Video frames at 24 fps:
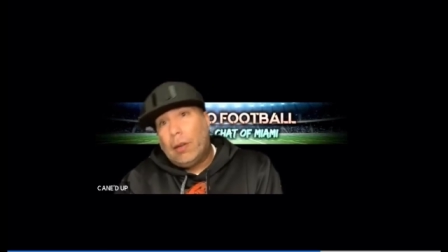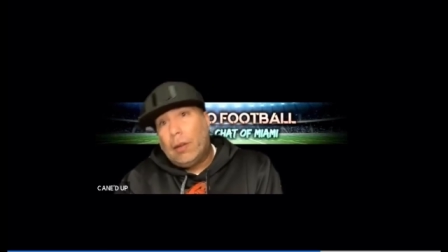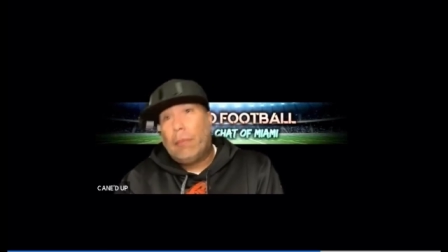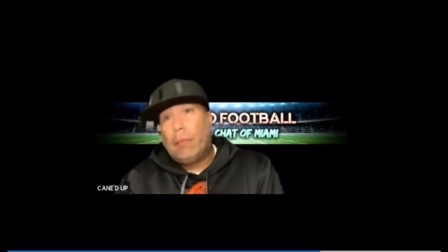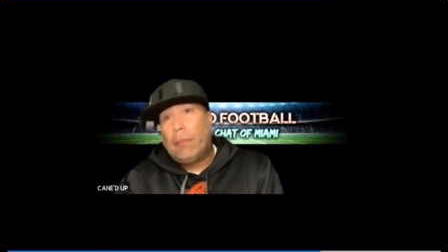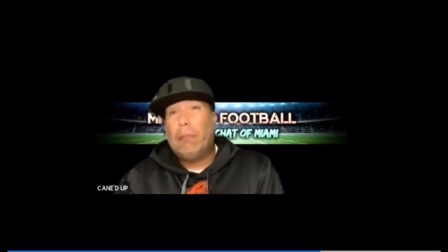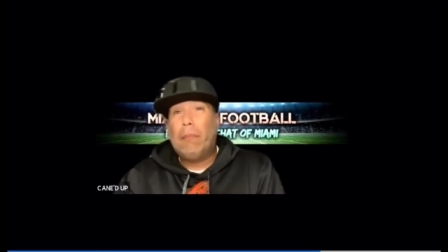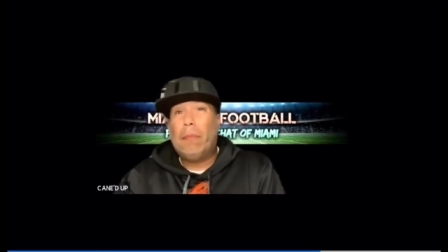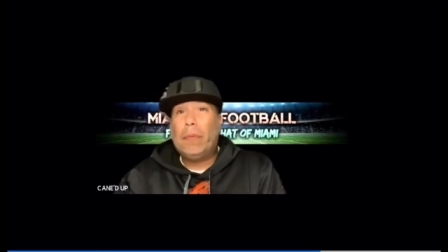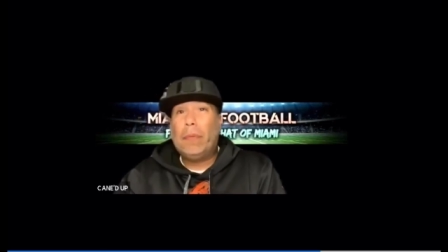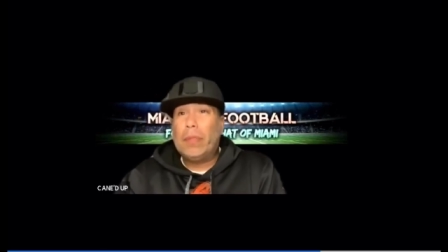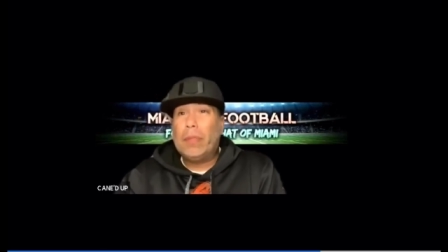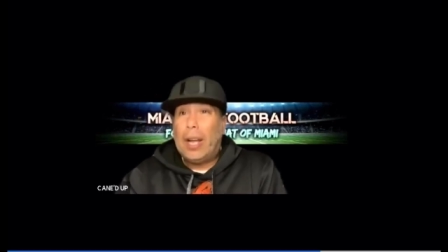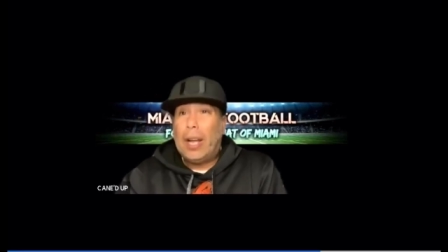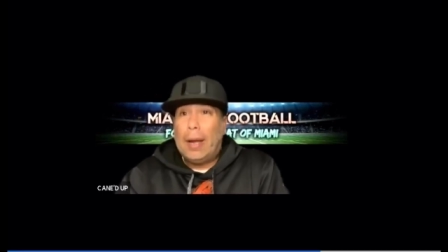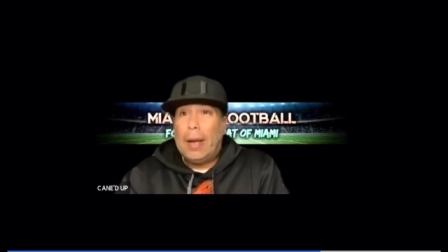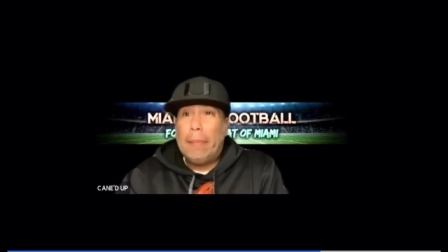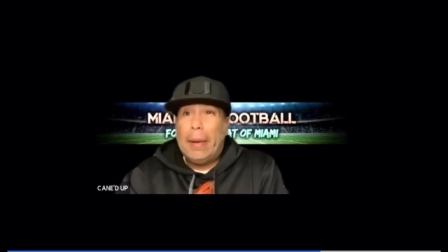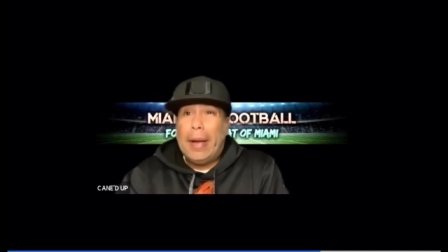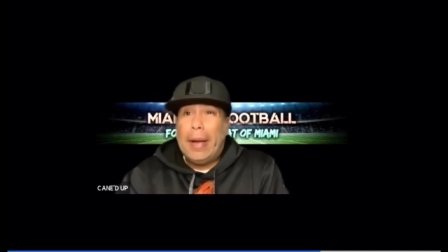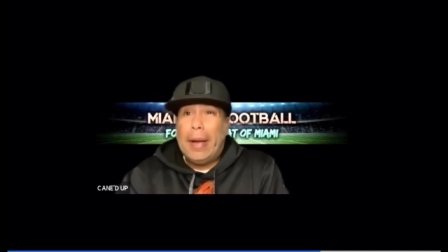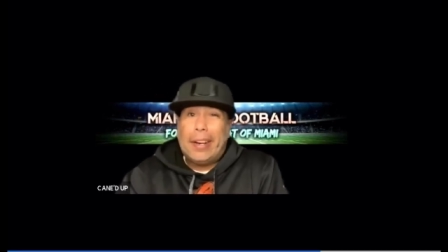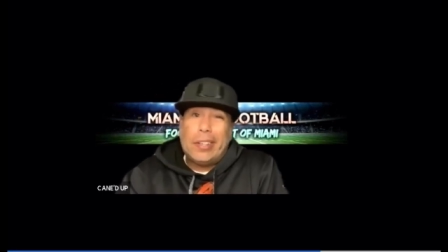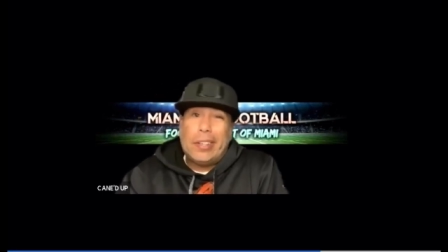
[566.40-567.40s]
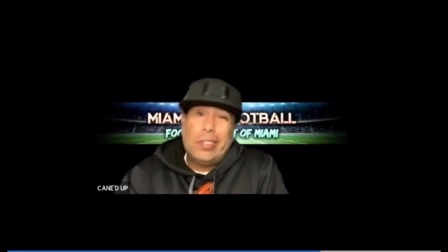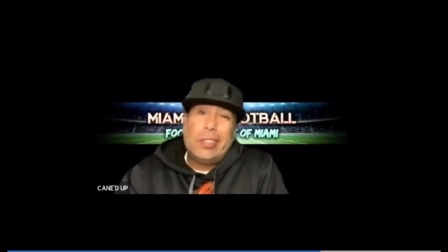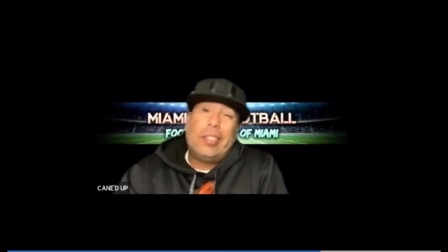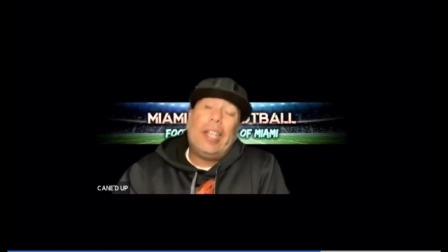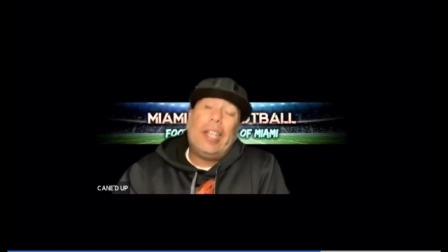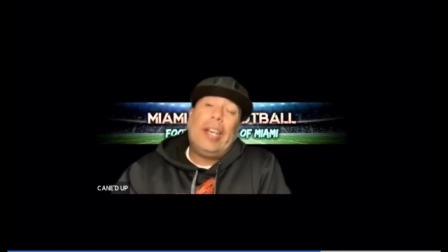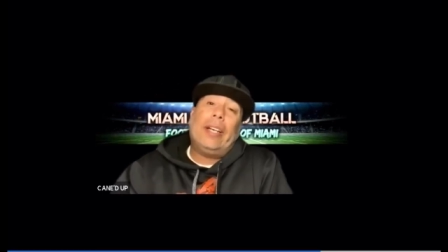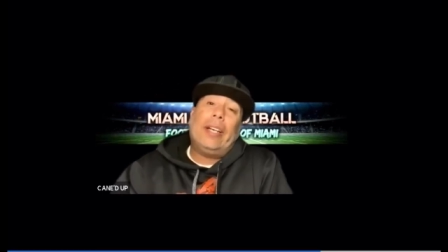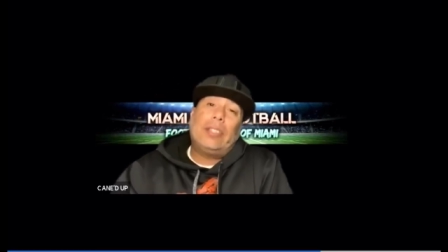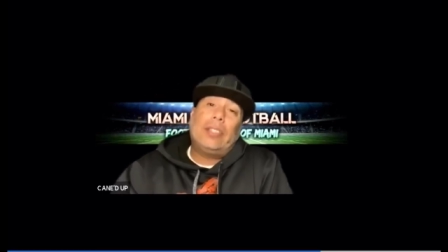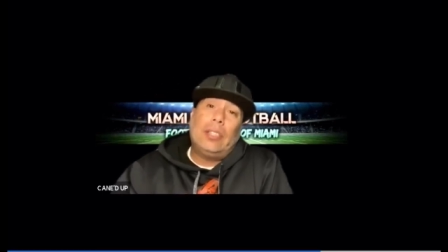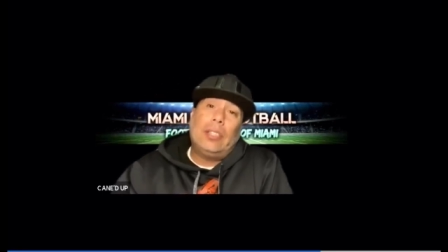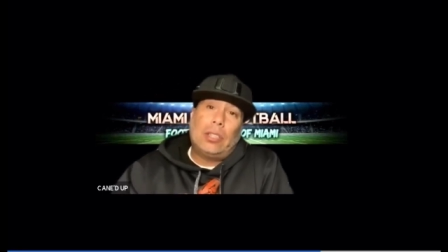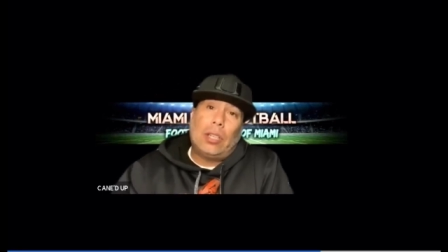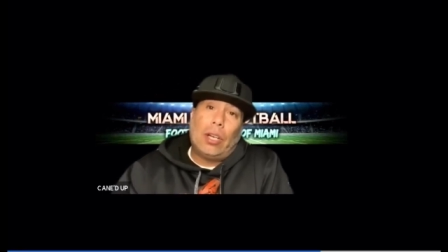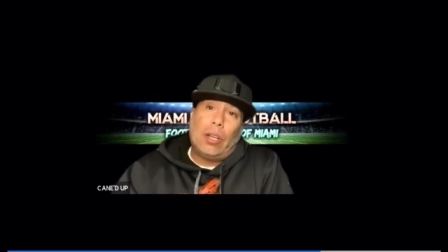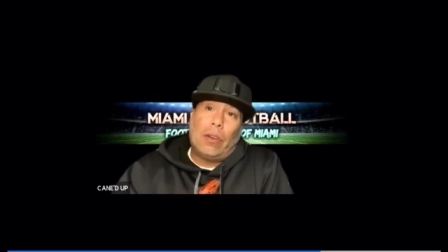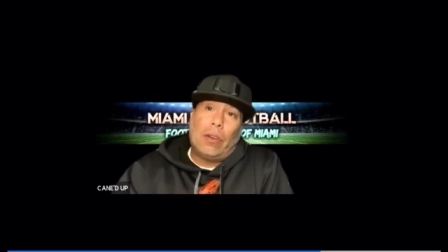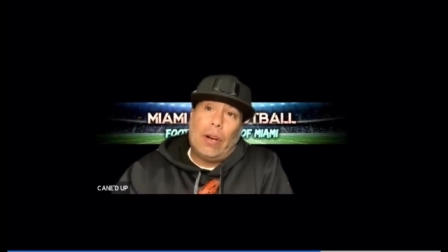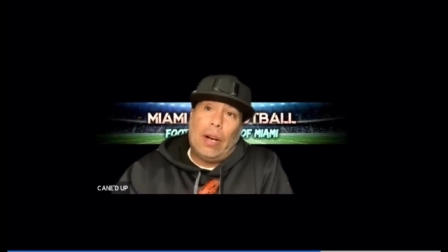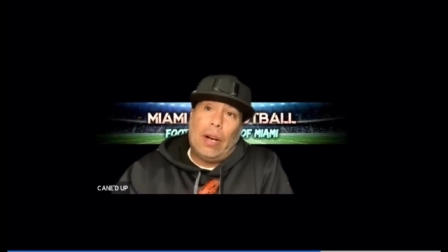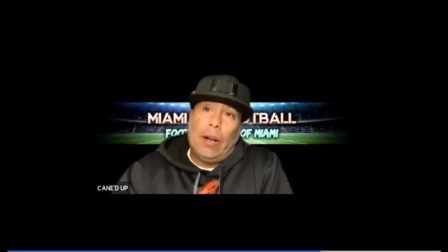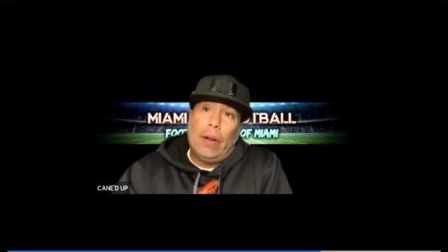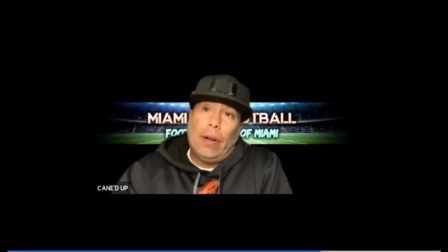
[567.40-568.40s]
Linebackers X each other
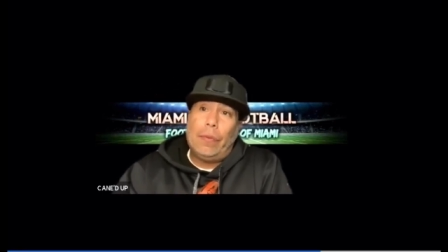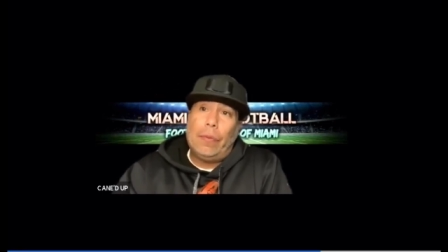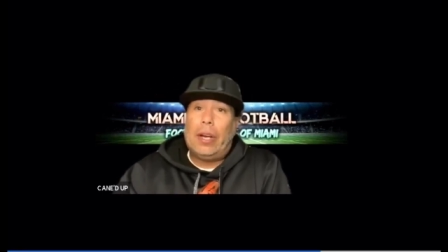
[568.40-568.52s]
out. I